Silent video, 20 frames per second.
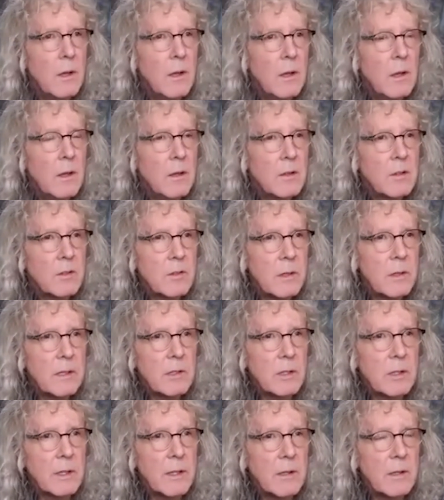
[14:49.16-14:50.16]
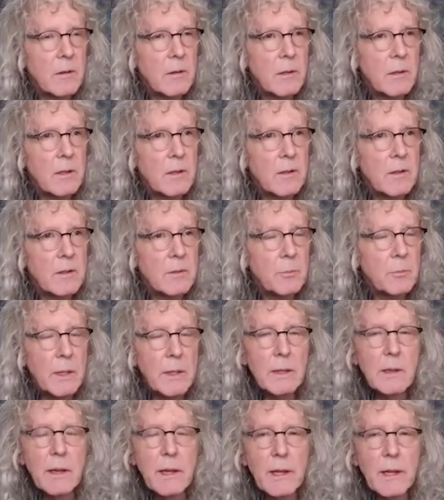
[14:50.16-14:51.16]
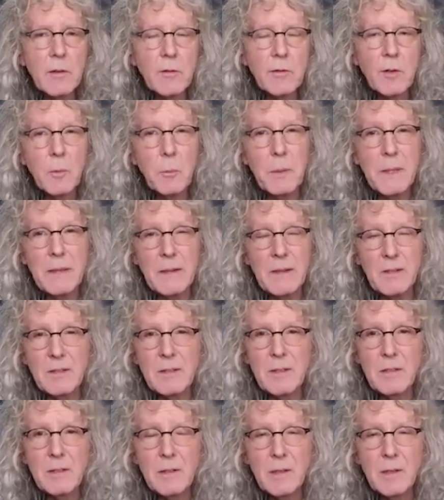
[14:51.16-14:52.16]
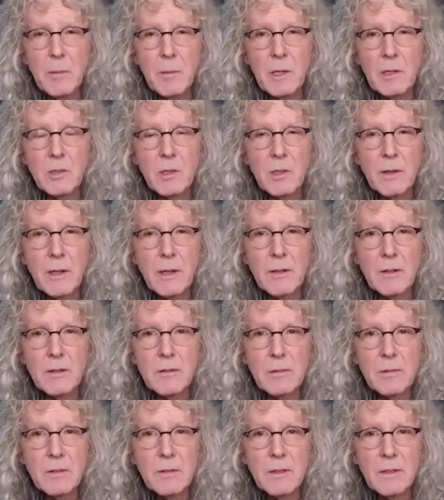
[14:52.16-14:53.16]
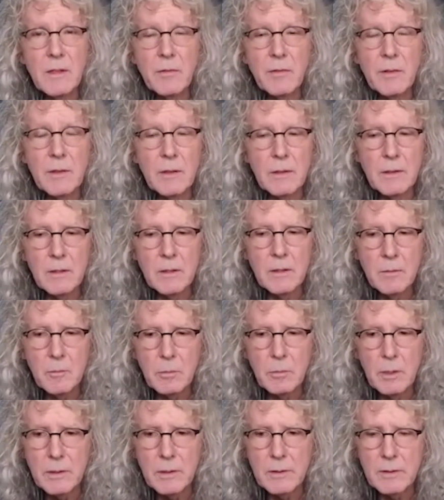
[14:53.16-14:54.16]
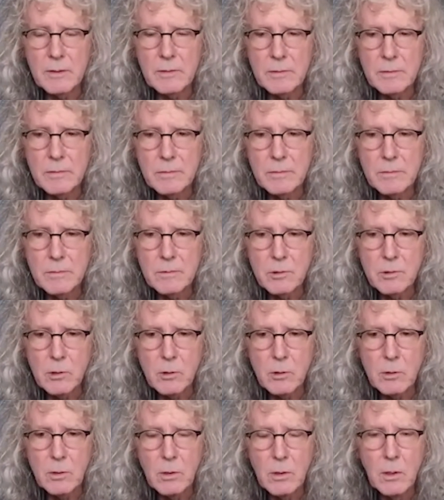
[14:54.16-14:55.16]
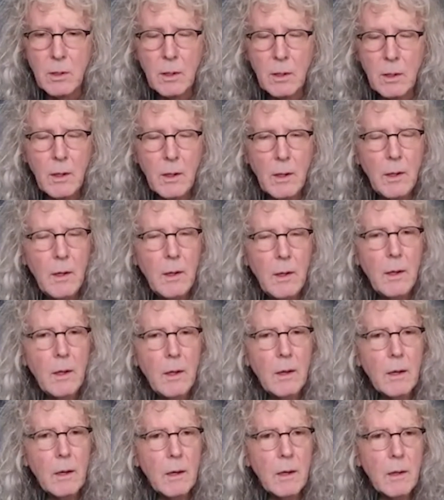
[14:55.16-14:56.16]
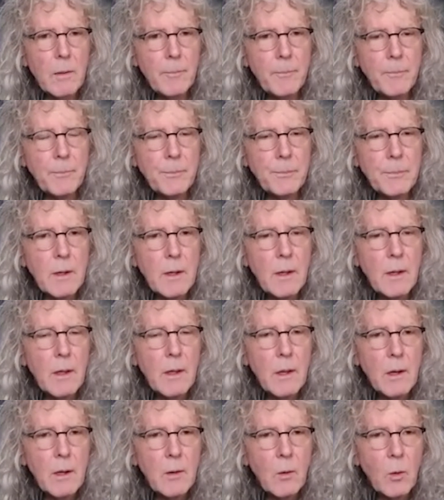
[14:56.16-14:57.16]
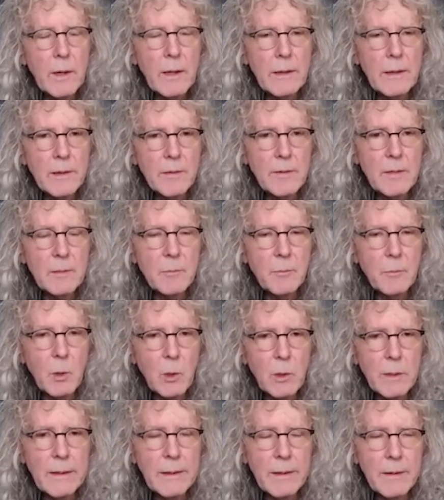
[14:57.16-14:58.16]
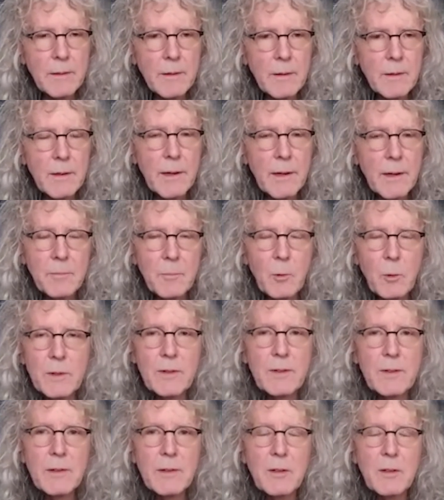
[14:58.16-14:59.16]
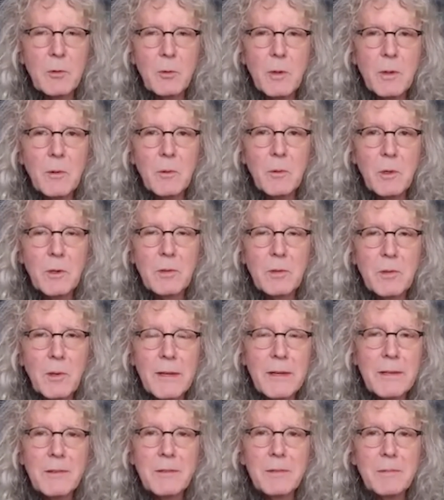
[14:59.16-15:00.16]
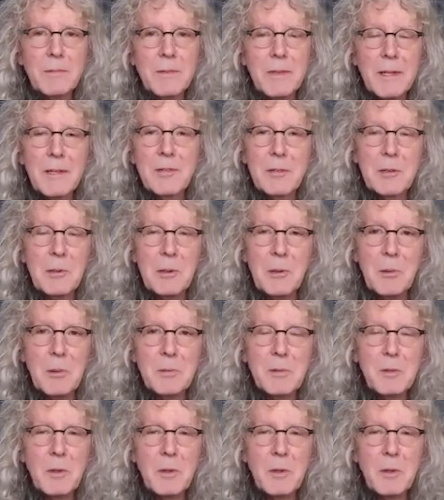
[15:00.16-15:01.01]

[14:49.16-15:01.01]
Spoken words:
strangely, is Pig Latin for beast. I'm not sure that's significant, but it's true. When I lived in Marin, I would sing this one with great gusto. So I